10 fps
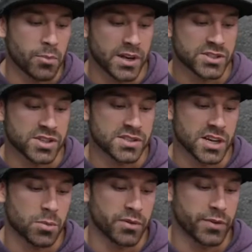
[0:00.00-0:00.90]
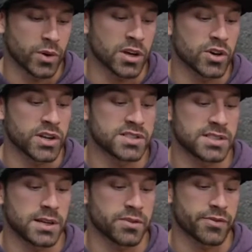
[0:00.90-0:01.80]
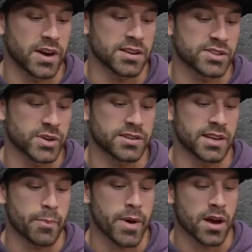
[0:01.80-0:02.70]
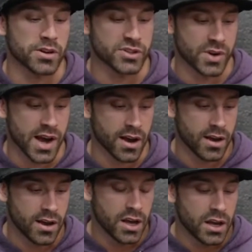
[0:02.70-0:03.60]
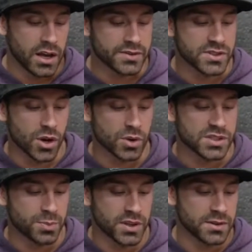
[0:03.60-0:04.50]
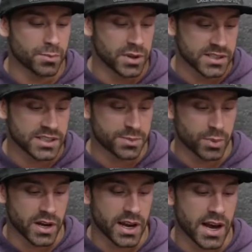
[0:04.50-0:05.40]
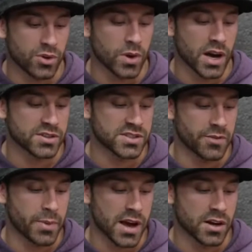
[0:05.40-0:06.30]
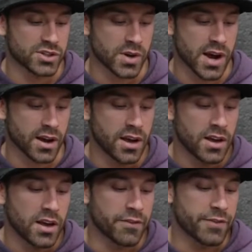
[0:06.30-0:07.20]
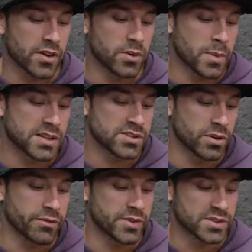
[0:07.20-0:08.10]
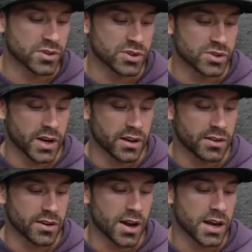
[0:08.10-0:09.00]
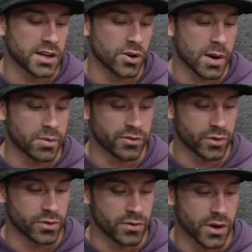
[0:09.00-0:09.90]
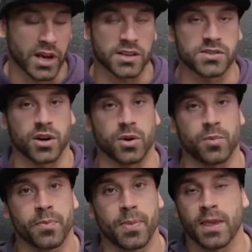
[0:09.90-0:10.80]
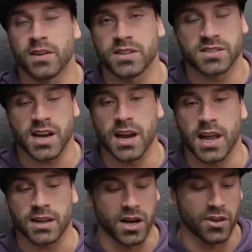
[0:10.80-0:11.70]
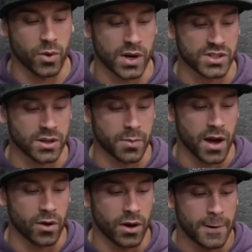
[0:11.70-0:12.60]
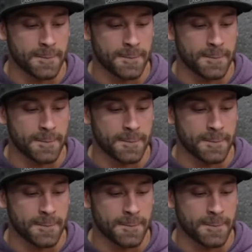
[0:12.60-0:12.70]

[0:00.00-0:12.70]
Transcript: and binged on terrible food and couldn't seem to find the strength to get back on track? If so, please explain how you got yourself back on track and found the mental and physical strength to not eat crappy food. Okay, so this is kind of like the other question about